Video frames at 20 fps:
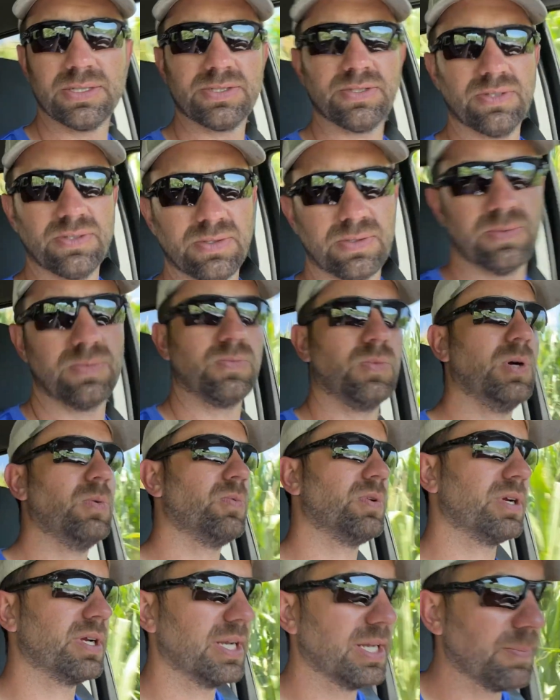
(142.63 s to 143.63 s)
So what
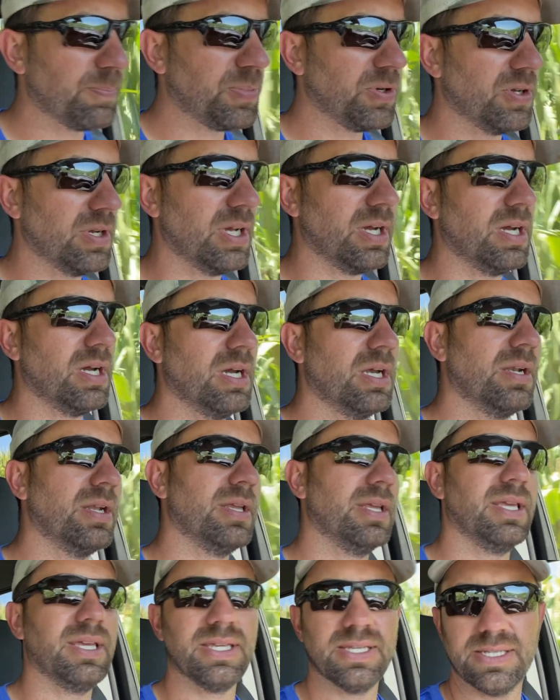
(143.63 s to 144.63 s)
we're gonna put on
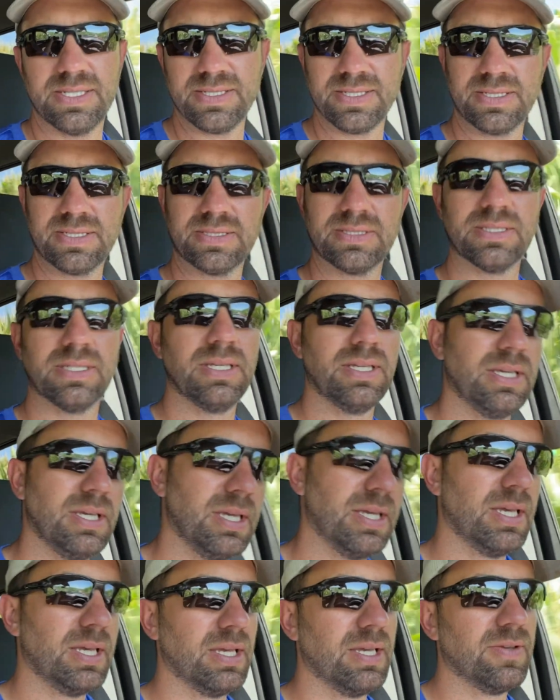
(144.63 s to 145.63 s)
is
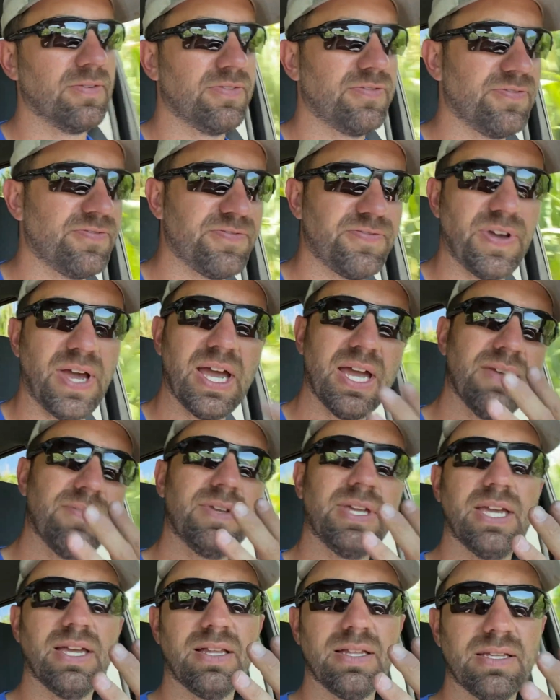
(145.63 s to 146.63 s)
5
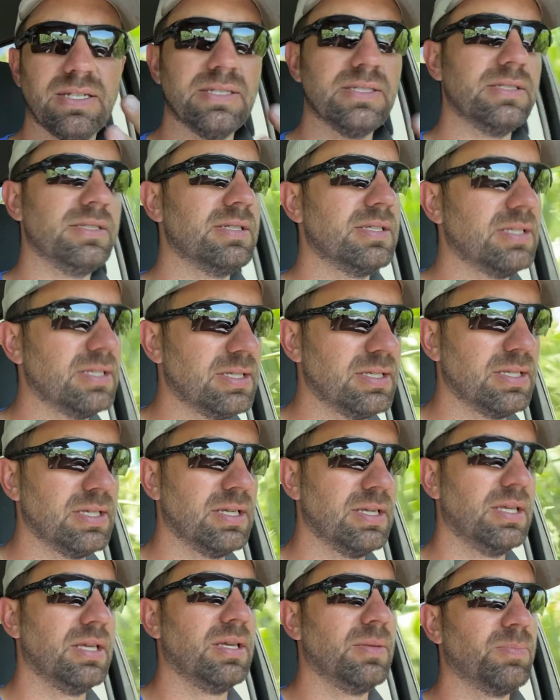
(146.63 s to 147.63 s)
gallons
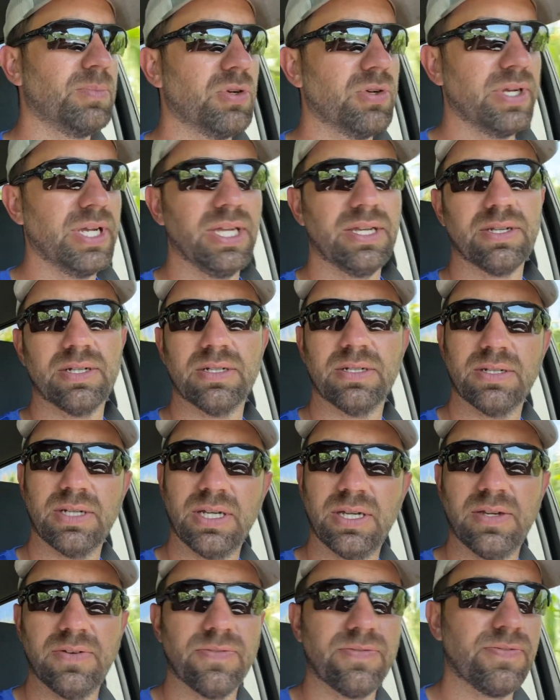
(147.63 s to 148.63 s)
per acre
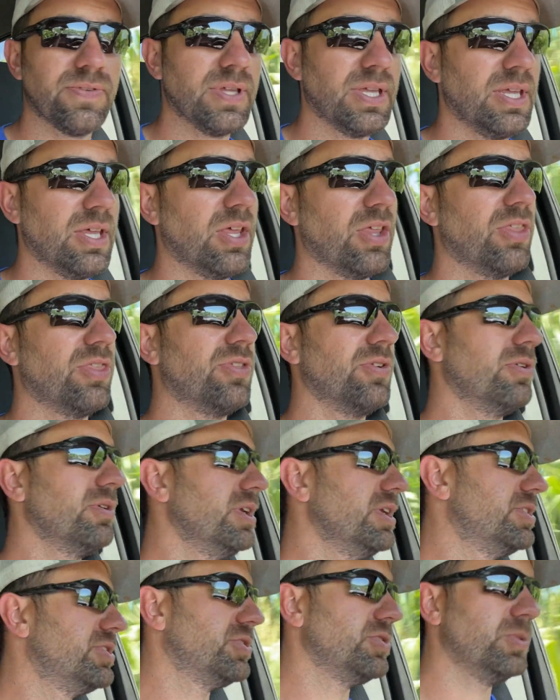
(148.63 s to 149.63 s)
of
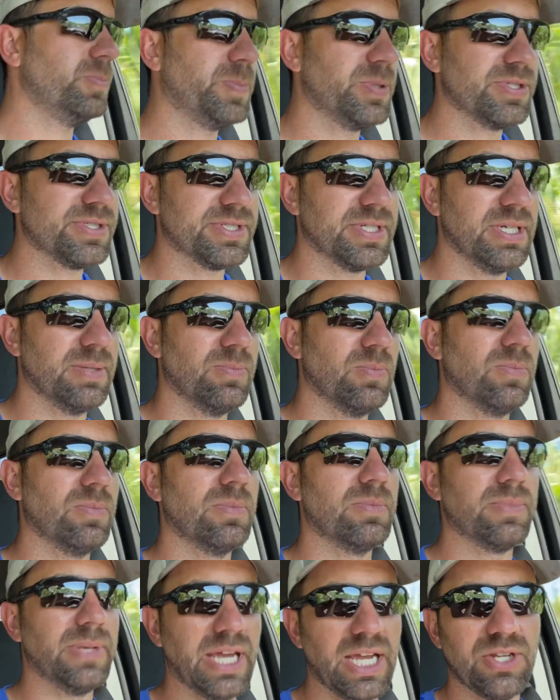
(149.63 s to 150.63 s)
32%
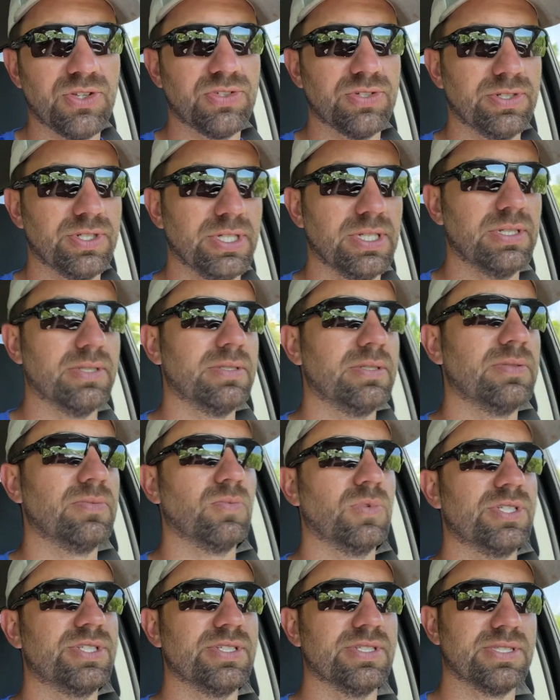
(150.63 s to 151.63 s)
nitrogen,
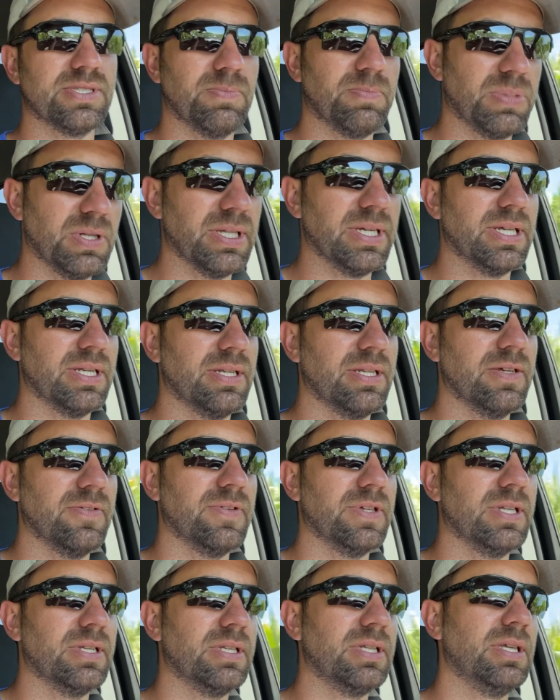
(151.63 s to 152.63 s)
which is the blend of
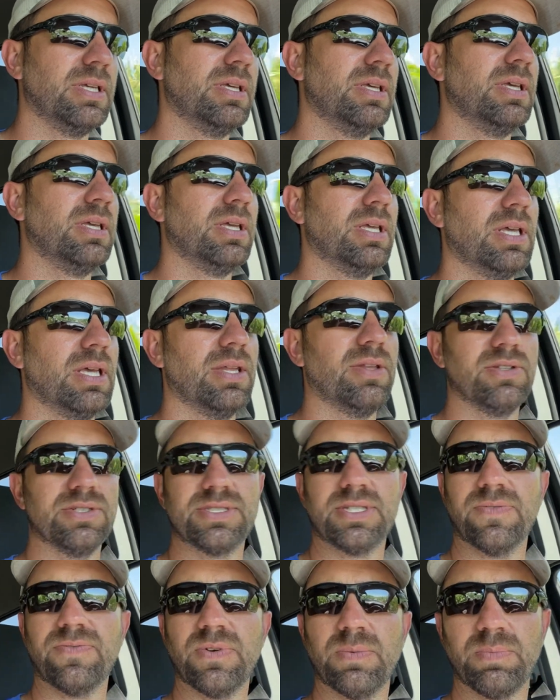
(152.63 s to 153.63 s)
it. There's
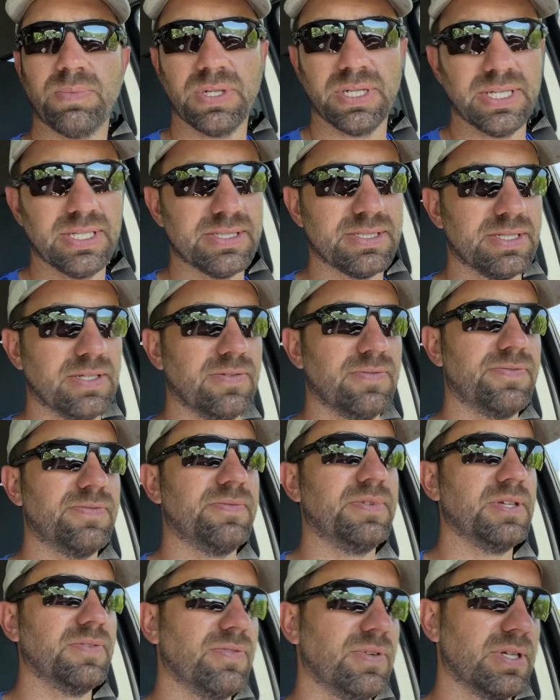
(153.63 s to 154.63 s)
different blends of
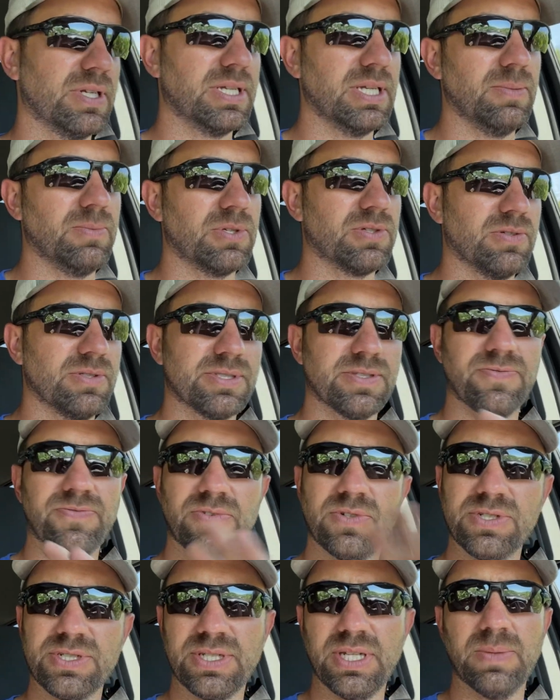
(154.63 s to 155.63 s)
different chemicals. The
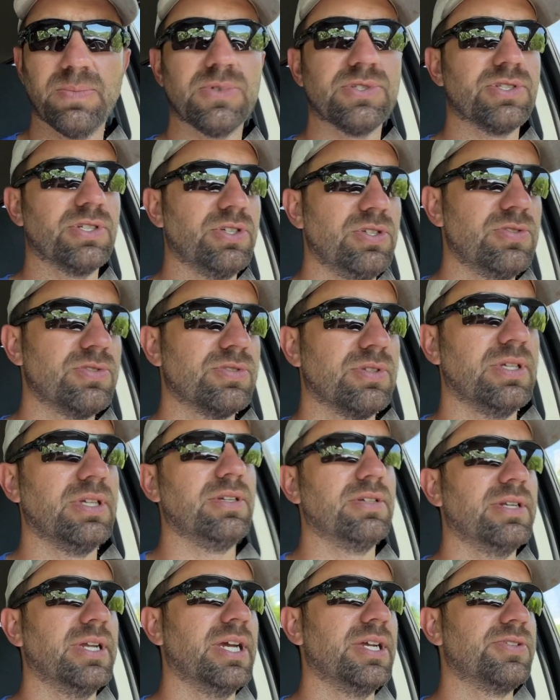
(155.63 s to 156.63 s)
first numbers are usually
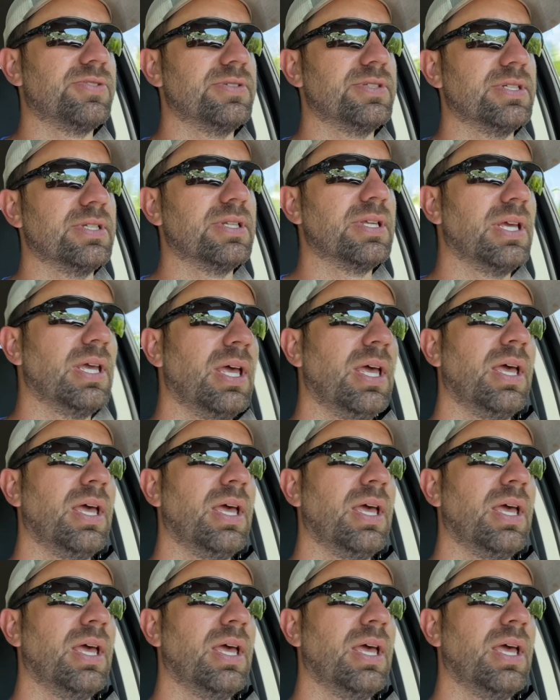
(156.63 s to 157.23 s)
your nitrogen.